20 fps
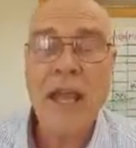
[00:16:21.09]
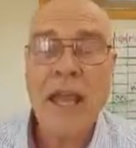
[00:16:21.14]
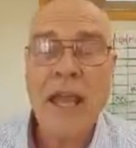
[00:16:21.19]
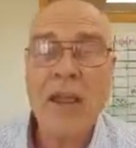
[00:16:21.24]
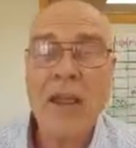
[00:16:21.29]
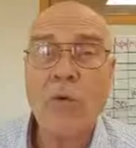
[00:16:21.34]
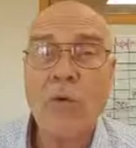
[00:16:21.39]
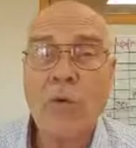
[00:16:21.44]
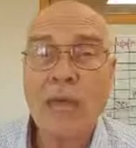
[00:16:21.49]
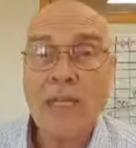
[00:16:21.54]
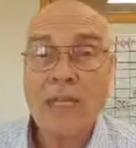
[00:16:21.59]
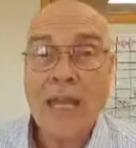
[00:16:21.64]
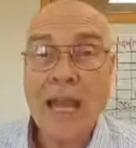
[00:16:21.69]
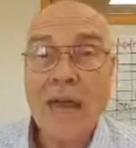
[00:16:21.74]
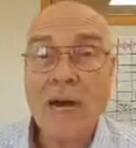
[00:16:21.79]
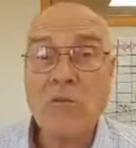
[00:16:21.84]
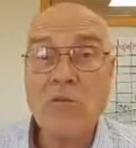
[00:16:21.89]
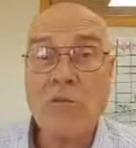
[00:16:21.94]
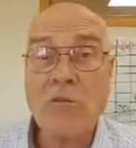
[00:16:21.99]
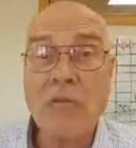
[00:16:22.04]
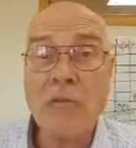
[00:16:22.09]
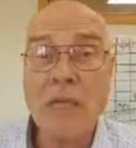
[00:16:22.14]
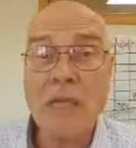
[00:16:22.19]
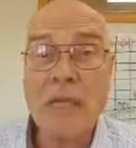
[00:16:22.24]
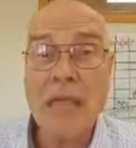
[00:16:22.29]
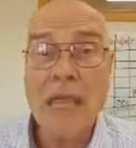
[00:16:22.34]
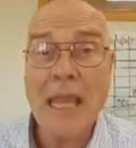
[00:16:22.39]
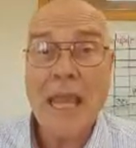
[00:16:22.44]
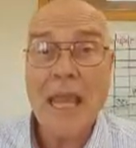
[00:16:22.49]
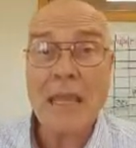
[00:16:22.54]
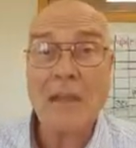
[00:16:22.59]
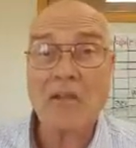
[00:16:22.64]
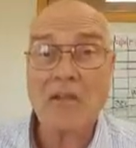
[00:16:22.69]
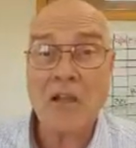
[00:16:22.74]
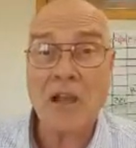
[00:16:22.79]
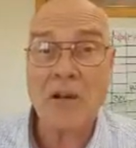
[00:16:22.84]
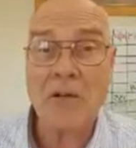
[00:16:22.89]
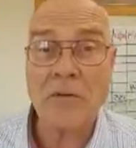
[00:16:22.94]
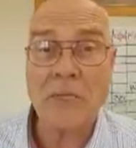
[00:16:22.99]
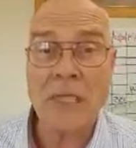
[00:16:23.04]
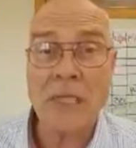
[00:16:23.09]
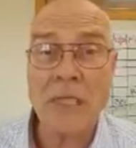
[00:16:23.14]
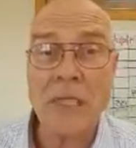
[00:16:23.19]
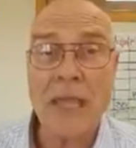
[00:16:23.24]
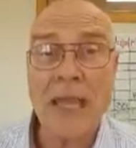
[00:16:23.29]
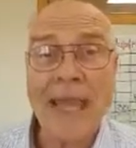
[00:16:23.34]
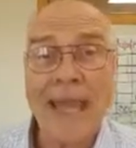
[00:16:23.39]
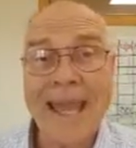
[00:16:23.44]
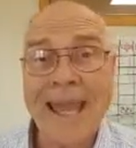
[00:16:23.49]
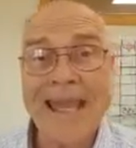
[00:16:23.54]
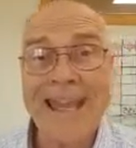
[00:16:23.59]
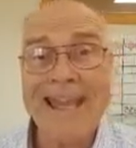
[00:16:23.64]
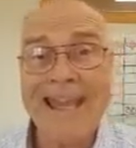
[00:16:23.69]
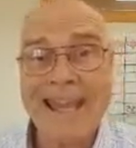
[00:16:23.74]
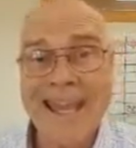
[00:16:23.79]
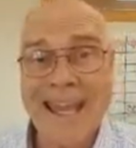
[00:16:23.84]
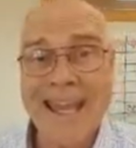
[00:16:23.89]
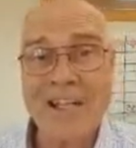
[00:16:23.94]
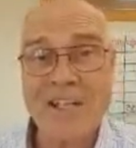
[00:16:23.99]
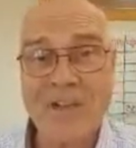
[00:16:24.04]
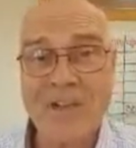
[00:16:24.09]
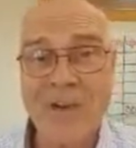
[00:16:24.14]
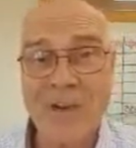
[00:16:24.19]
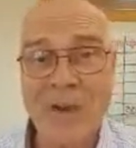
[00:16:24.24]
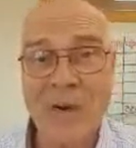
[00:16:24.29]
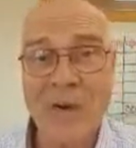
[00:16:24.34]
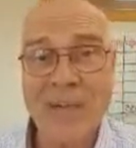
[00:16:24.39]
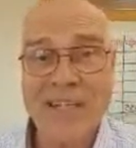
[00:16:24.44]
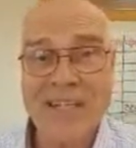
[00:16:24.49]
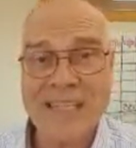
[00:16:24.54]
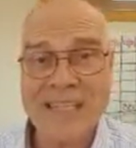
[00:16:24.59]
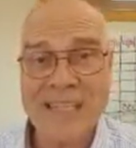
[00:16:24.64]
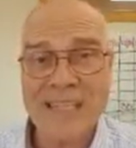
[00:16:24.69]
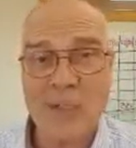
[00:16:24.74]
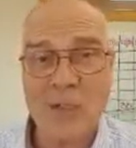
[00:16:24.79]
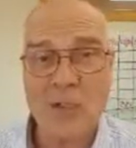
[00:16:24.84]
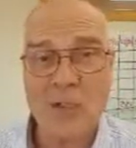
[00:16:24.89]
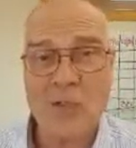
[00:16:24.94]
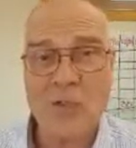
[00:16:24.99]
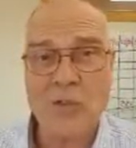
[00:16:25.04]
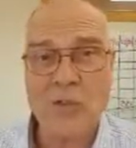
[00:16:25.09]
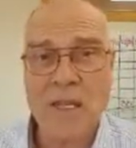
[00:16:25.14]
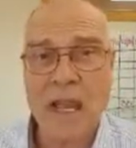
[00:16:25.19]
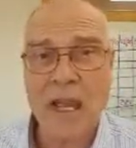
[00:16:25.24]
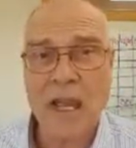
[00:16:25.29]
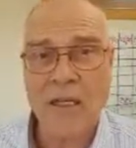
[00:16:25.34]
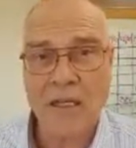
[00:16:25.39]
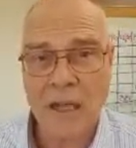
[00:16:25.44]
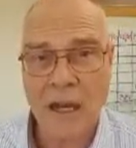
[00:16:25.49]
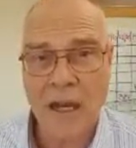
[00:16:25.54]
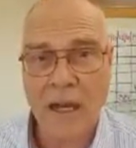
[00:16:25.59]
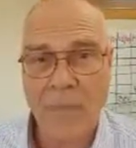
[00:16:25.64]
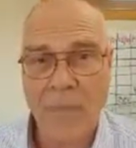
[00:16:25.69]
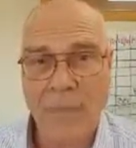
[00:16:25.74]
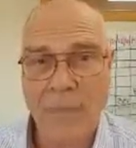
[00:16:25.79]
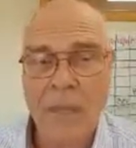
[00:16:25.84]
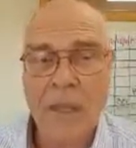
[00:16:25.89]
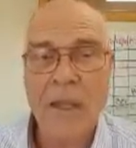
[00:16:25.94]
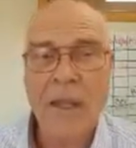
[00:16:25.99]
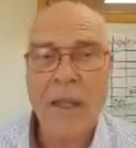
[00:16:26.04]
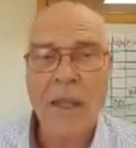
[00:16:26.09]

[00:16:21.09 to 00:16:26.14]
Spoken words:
hey, reach out to me at Tony@cashflowessentials.com,